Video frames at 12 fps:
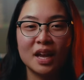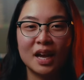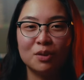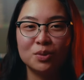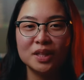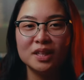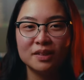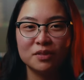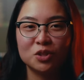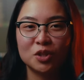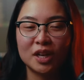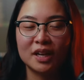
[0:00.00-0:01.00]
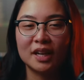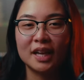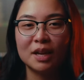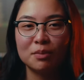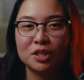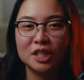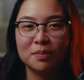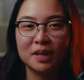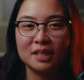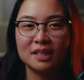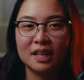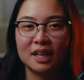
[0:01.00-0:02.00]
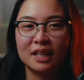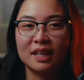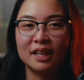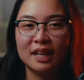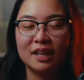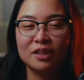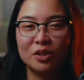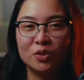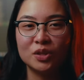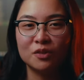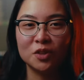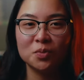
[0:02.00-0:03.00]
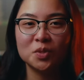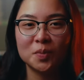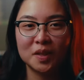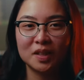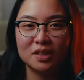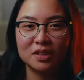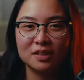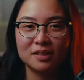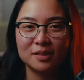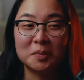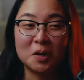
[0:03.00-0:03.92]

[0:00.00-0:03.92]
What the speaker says: I really love the straight out of camera JPEGs that I can get using film simulations.